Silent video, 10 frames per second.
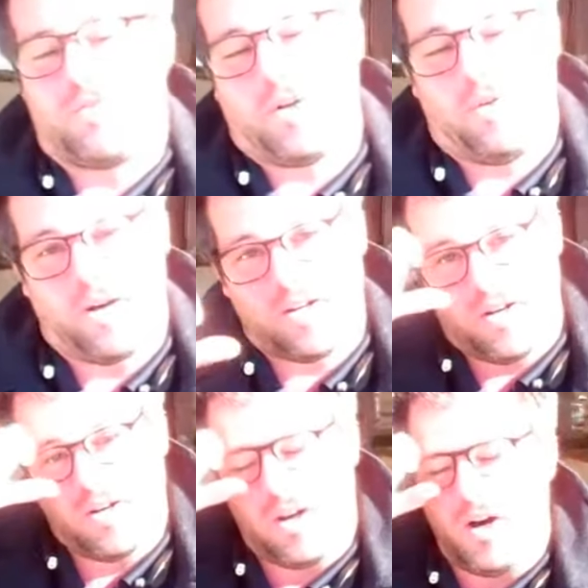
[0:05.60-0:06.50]
been part
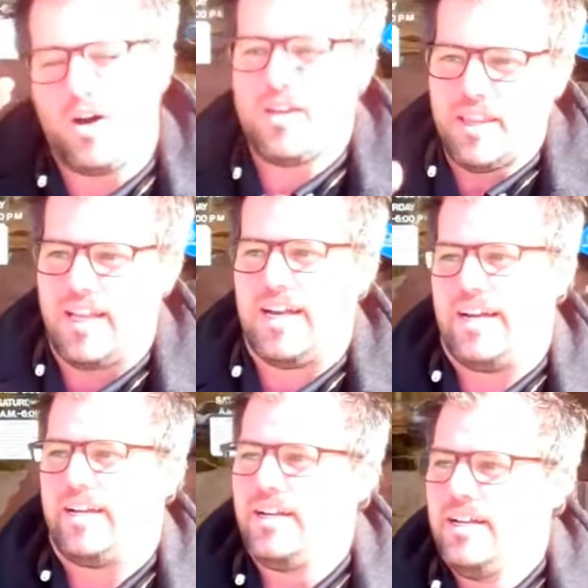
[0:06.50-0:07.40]
on
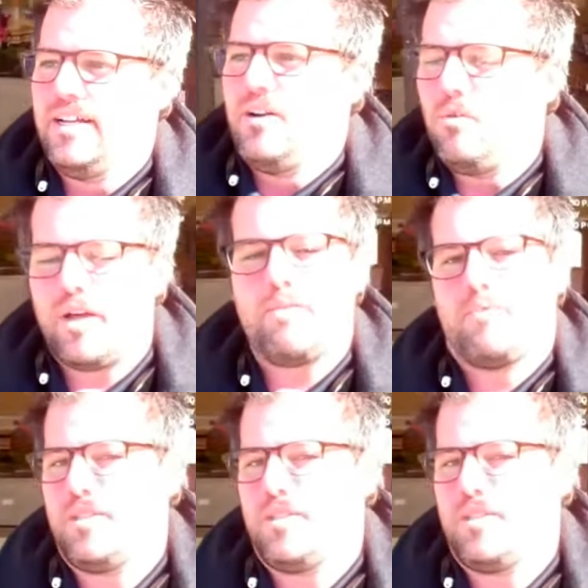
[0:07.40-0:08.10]
online, what I'm